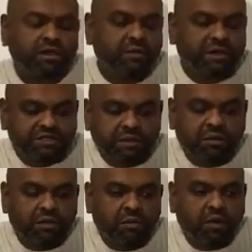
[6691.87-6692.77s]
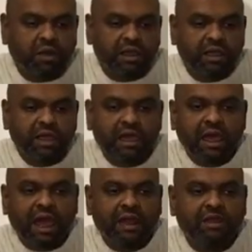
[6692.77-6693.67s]
You miss them in the morning,
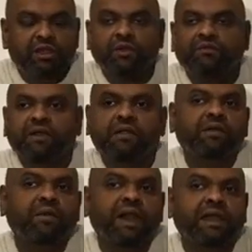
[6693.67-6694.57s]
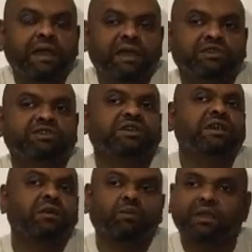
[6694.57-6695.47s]
and you very rarely get to see
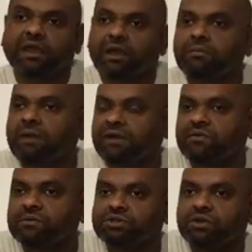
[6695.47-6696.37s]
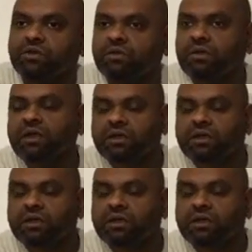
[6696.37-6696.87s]
them when they come back from school.